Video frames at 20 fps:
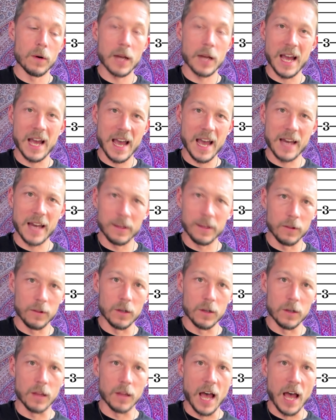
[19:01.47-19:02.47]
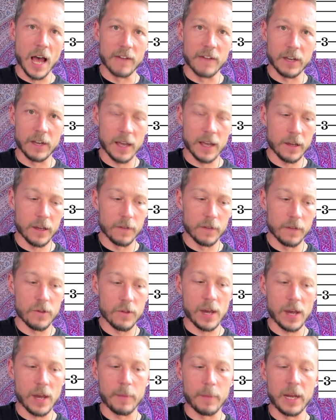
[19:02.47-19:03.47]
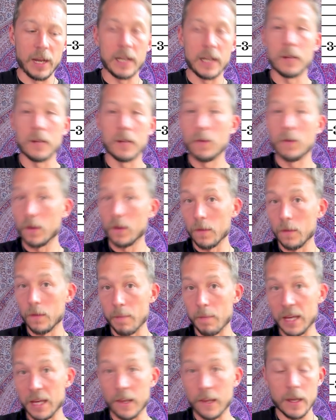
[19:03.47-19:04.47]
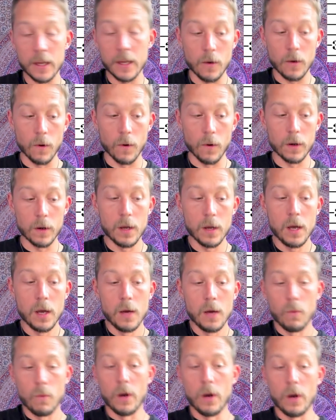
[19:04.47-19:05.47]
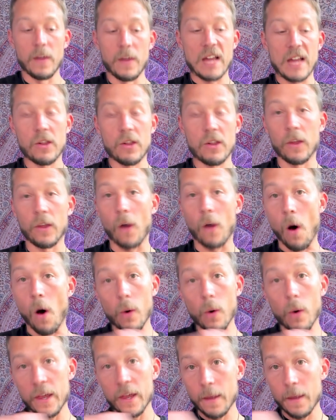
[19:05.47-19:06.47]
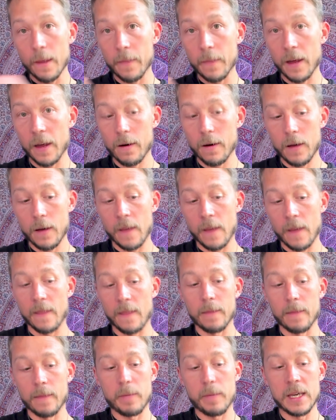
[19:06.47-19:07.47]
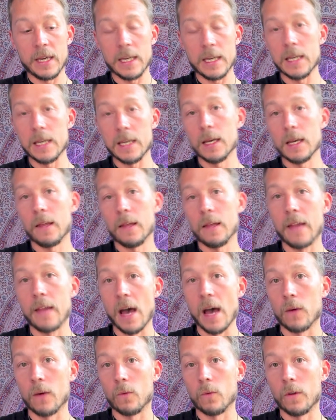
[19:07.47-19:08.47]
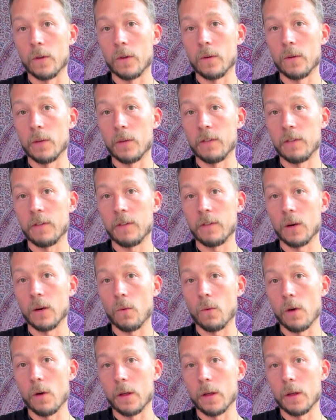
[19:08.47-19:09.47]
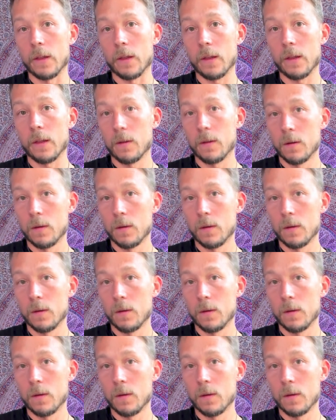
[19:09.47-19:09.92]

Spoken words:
I didn't look live. I could have checked, but I didn't. You can do the big C chord, where that's just always up there, and then the pinky is down where the ring finger was.